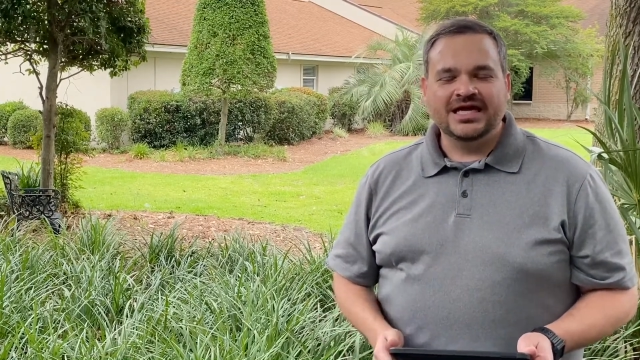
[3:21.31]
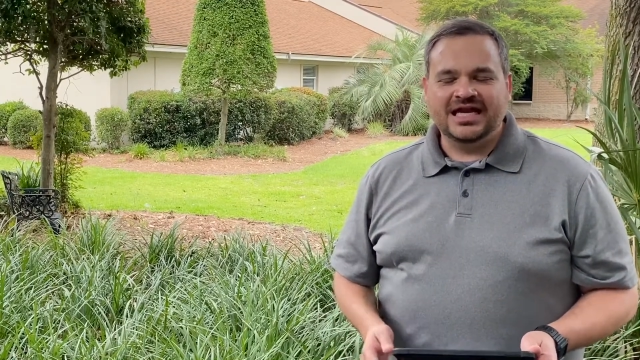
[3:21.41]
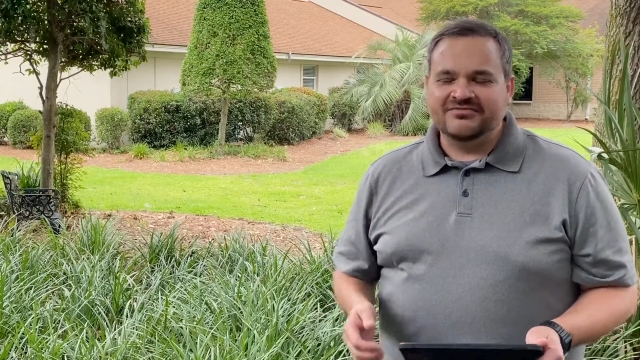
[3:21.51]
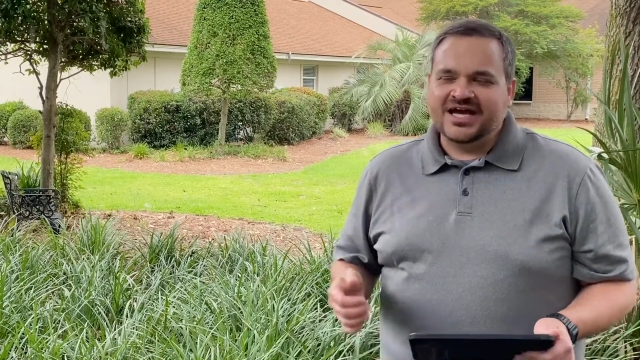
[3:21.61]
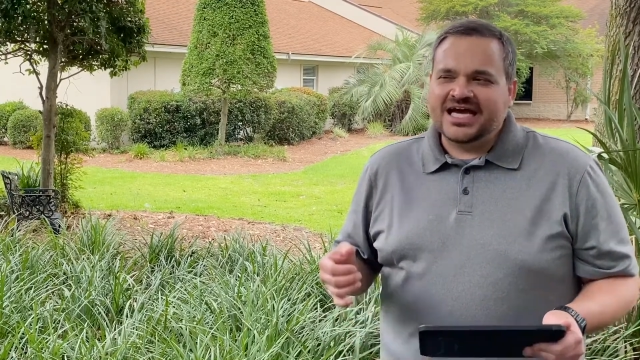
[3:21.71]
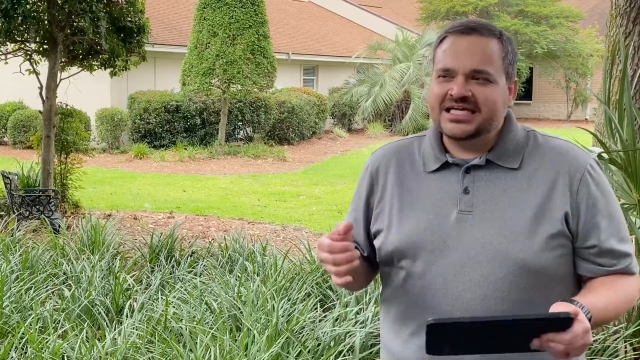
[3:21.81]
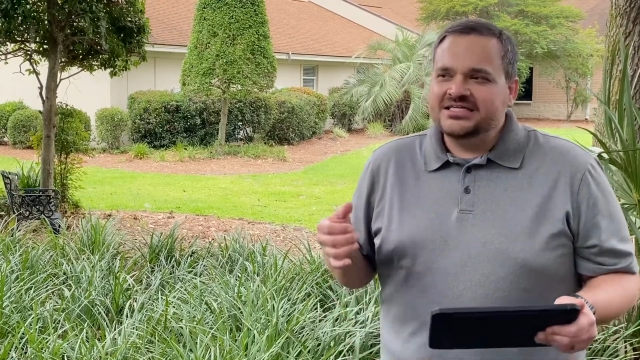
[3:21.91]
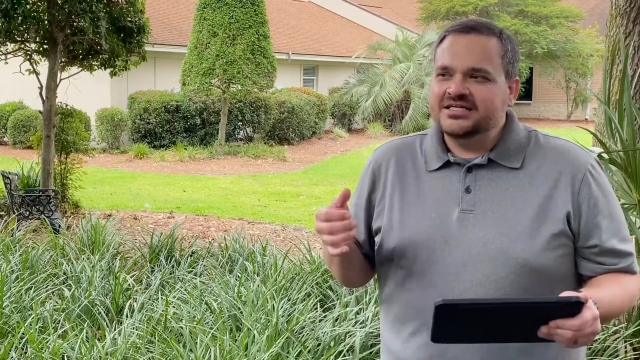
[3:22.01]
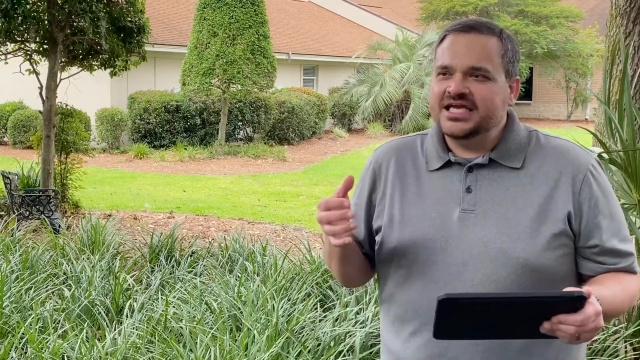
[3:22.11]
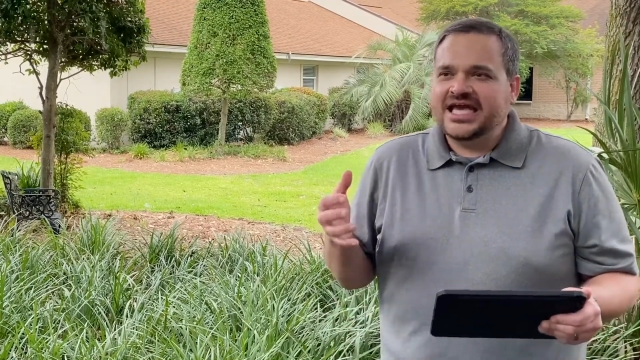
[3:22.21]
And if God
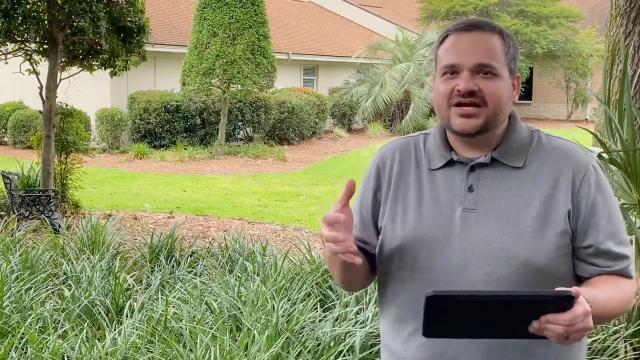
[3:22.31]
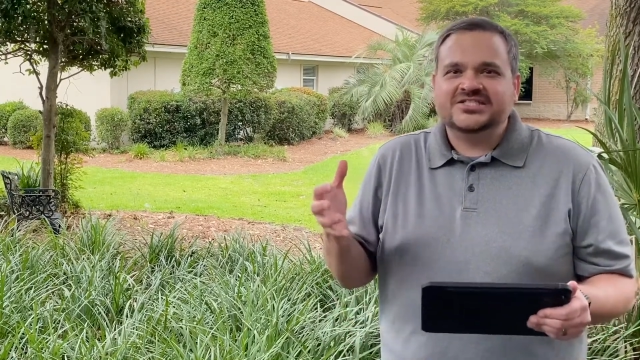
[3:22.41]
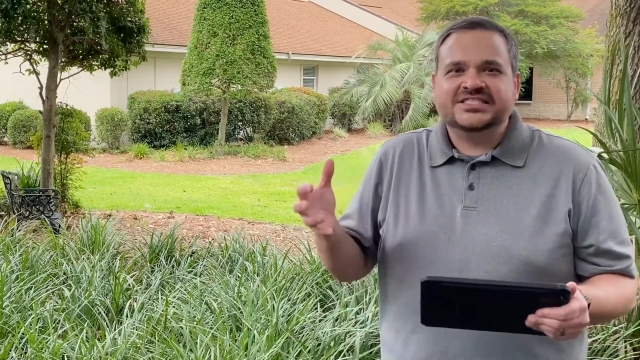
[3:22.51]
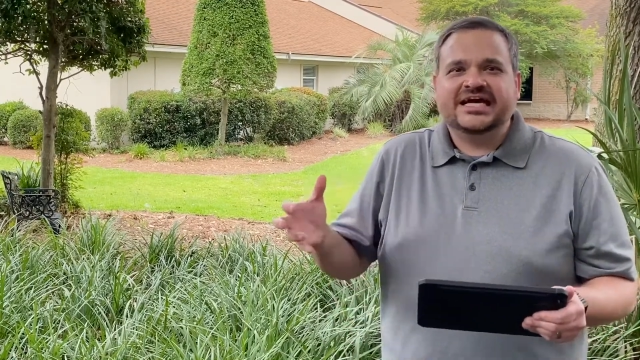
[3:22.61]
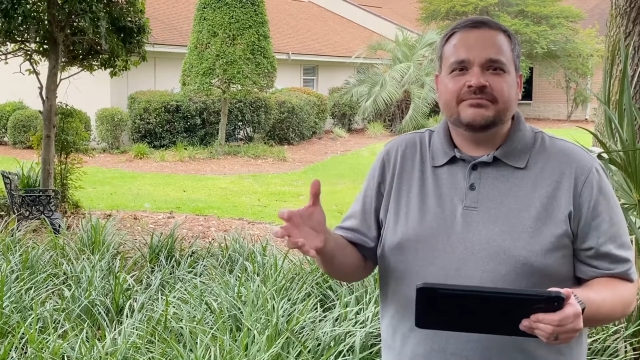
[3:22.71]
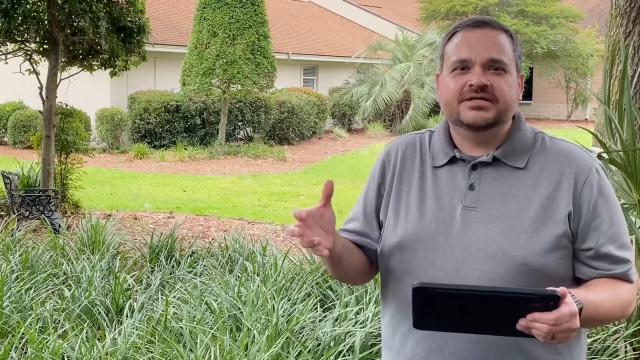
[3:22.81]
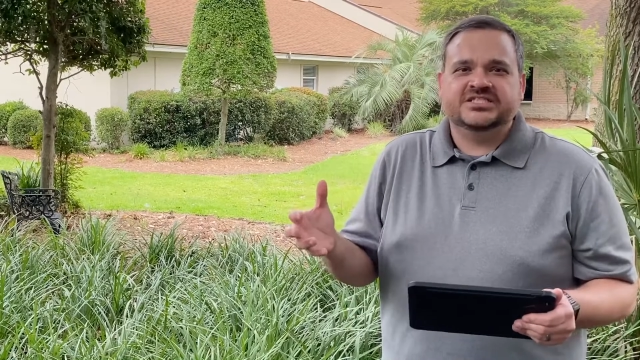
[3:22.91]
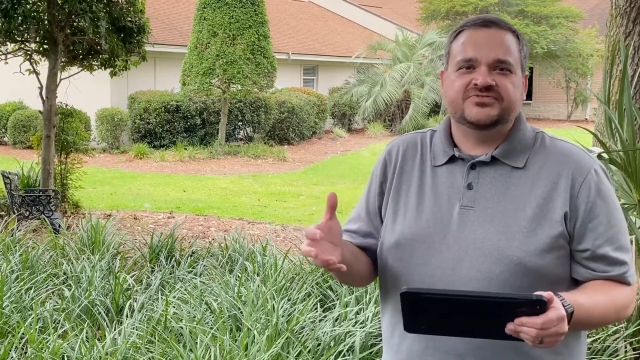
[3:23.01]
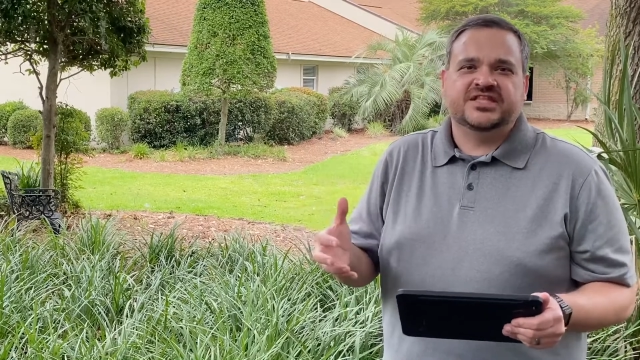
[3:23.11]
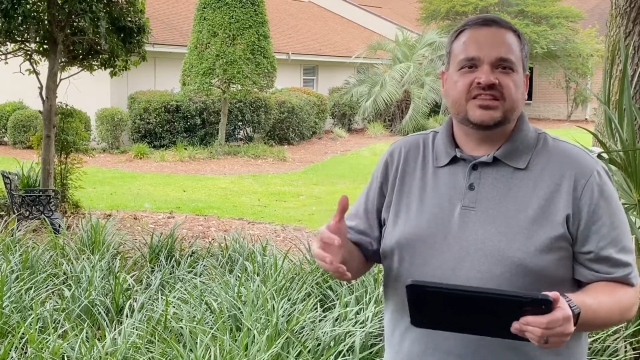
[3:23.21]
cares that
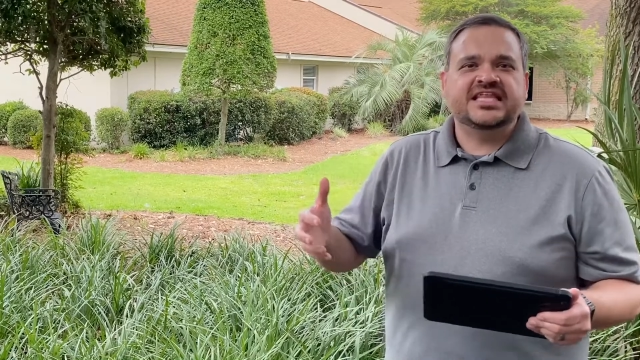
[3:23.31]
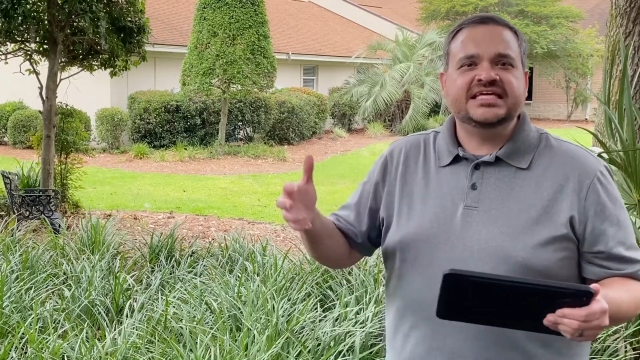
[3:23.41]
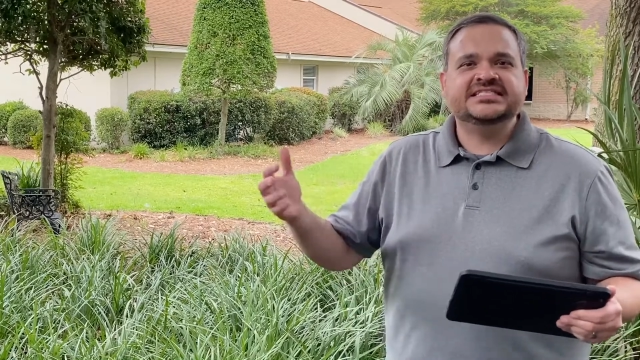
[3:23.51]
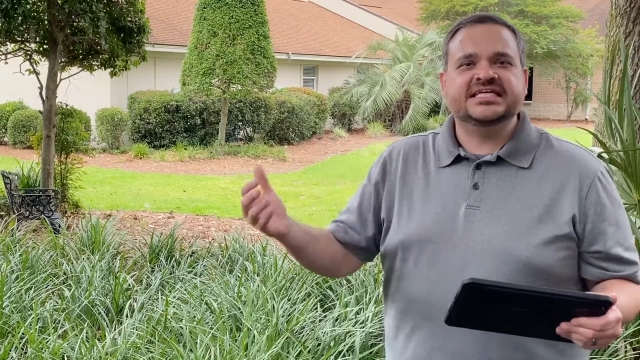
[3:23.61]
much for the things